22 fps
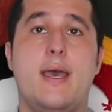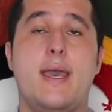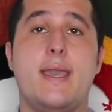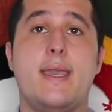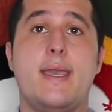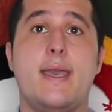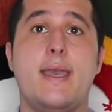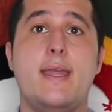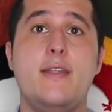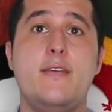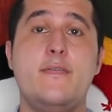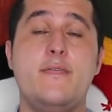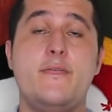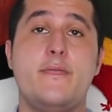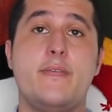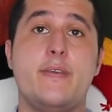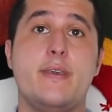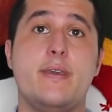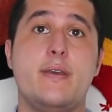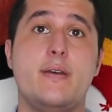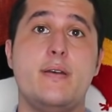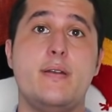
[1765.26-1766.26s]
I kind of
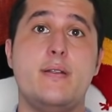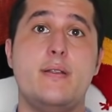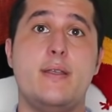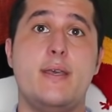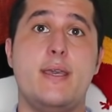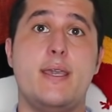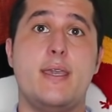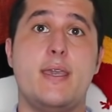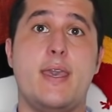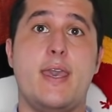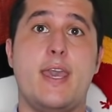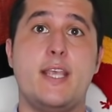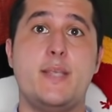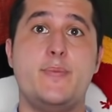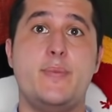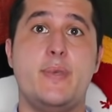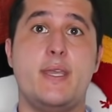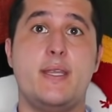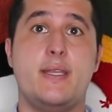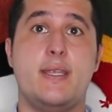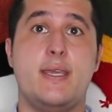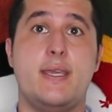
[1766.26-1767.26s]
feel like
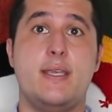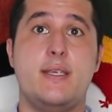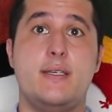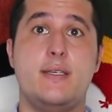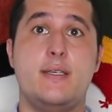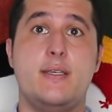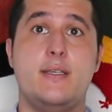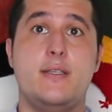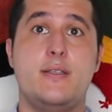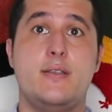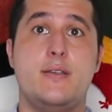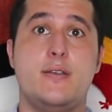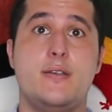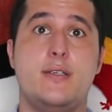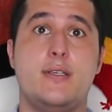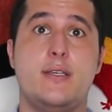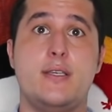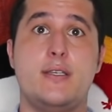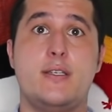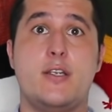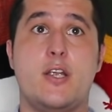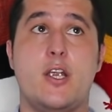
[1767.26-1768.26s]
expectations are
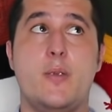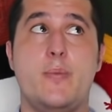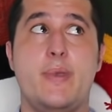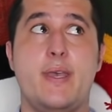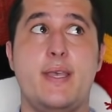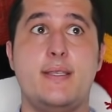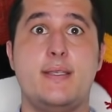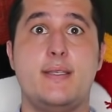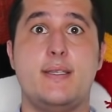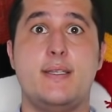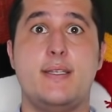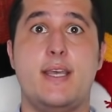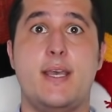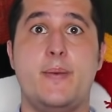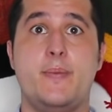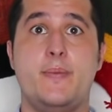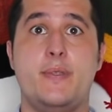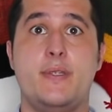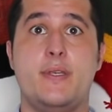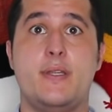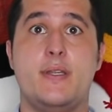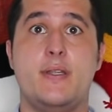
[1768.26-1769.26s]
just our best
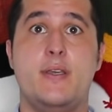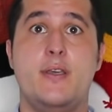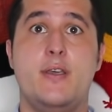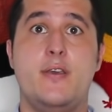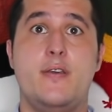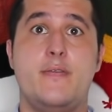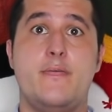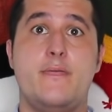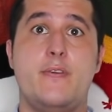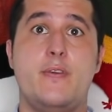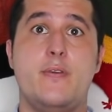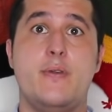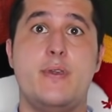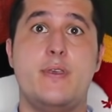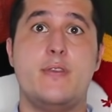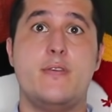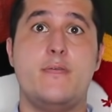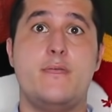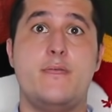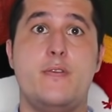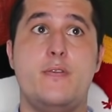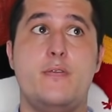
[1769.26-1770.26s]
attempt at viewing
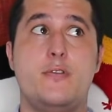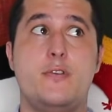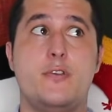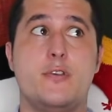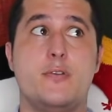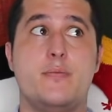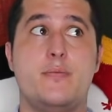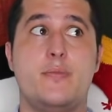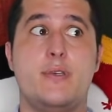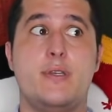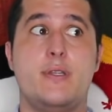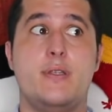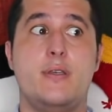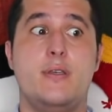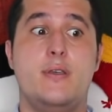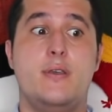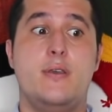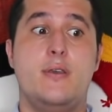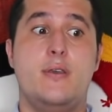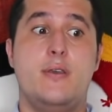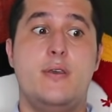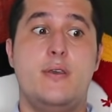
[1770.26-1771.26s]
the future, but
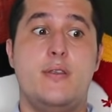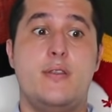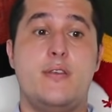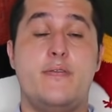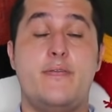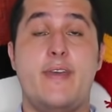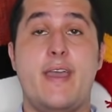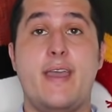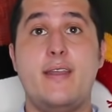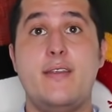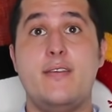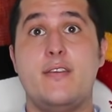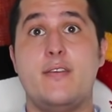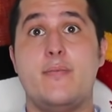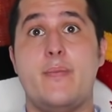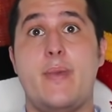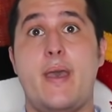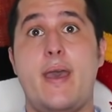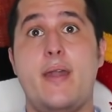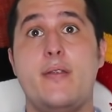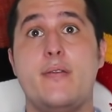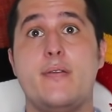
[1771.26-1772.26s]
the fact of the
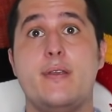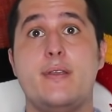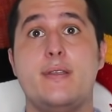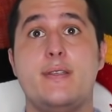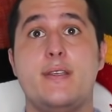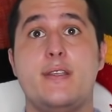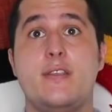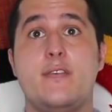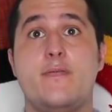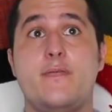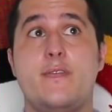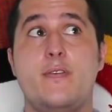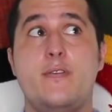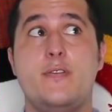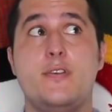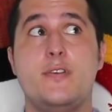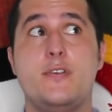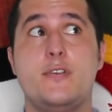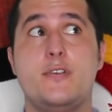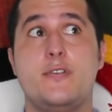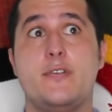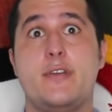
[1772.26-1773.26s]
matter is that the
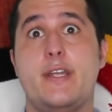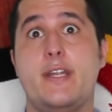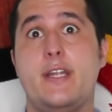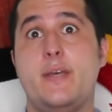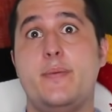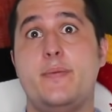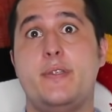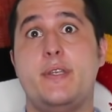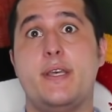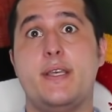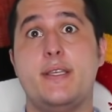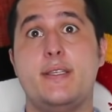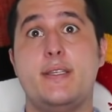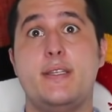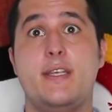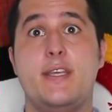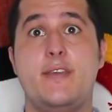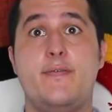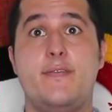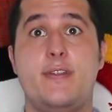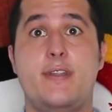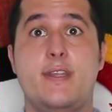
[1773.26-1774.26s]
future straight up doesn't
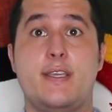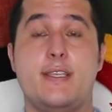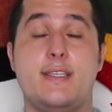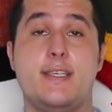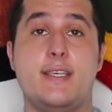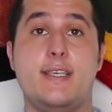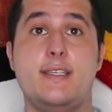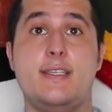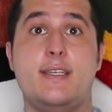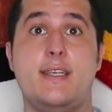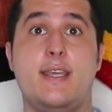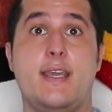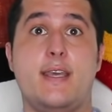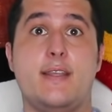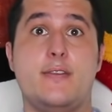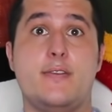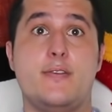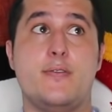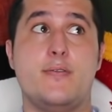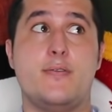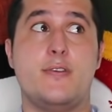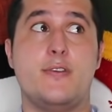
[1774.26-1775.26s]
even exist yet,
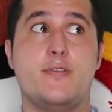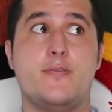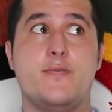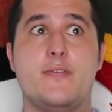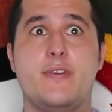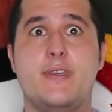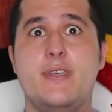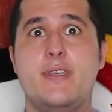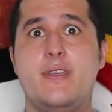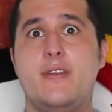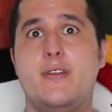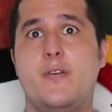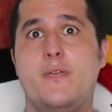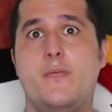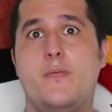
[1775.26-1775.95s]
so there's really no